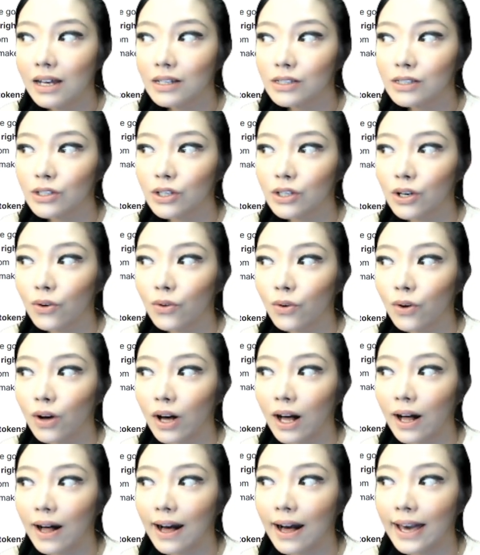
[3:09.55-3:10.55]
So
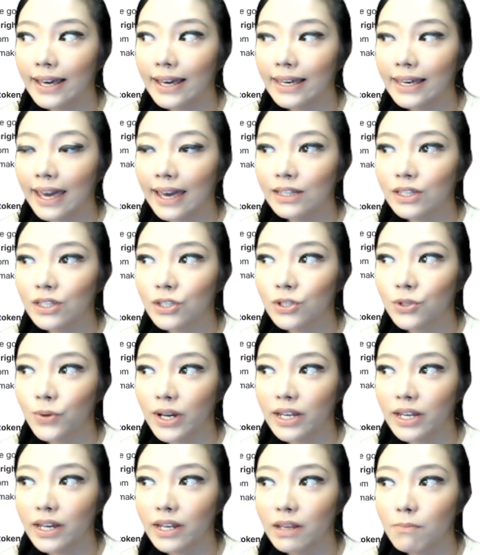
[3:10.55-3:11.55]
I can't
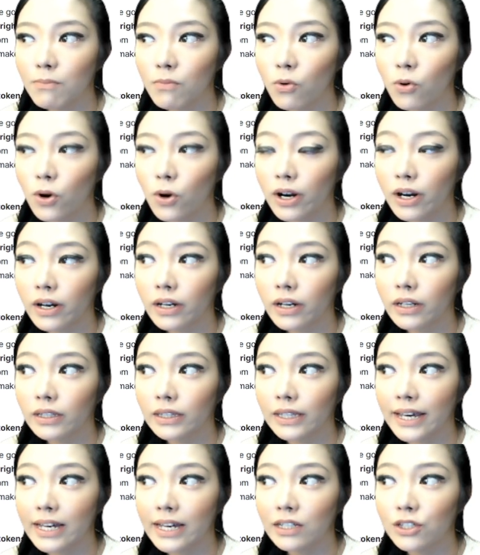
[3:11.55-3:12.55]
trade anymore,
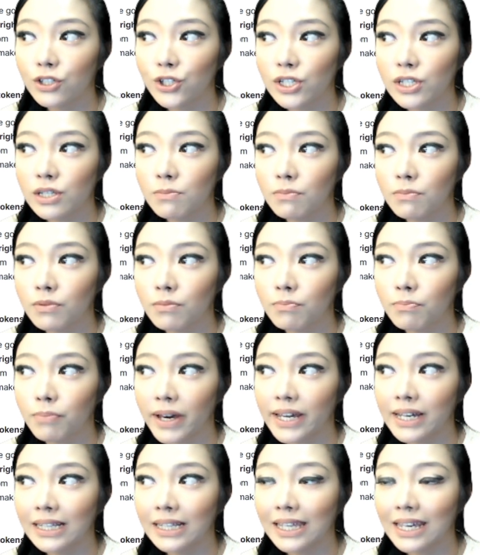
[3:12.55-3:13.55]
like just
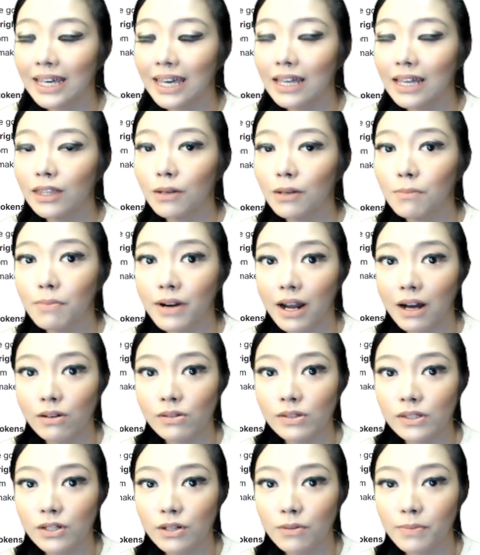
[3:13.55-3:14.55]
by clicking the
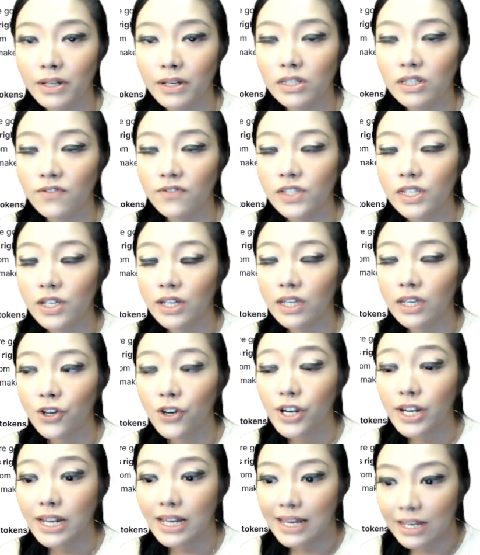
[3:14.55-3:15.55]
browser because of
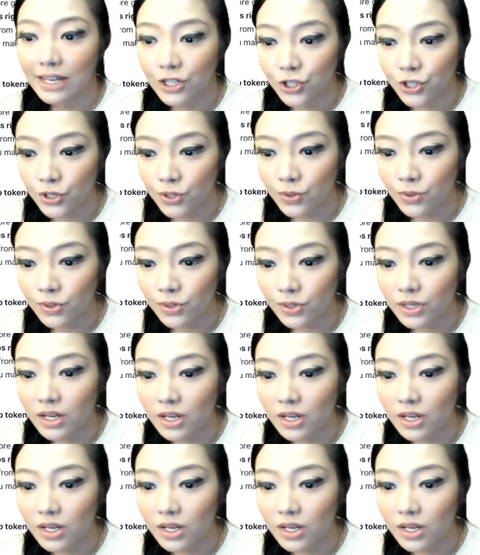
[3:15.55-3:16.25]
security issues.